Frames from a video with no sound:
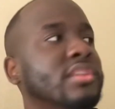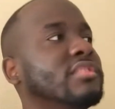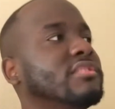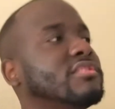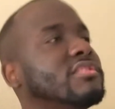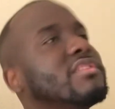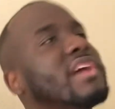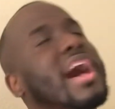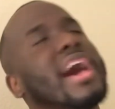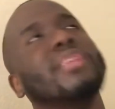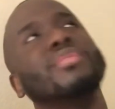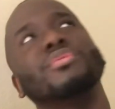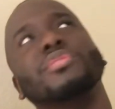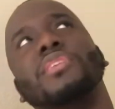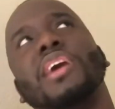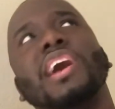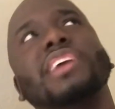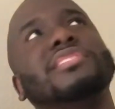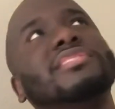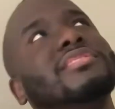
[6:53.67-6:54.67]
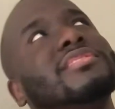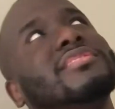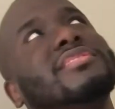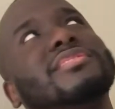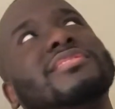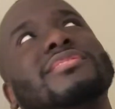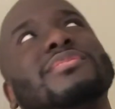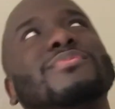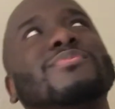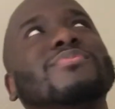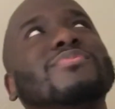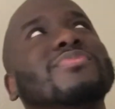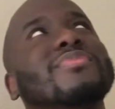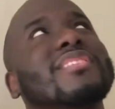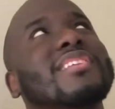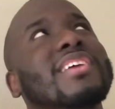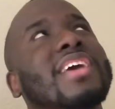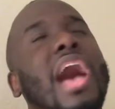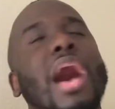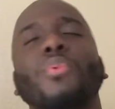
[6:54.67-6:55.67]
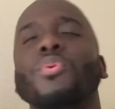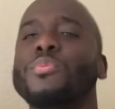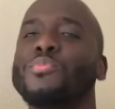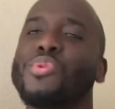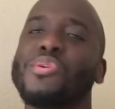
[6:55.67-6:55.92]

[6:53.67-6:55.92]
So I don't know. I want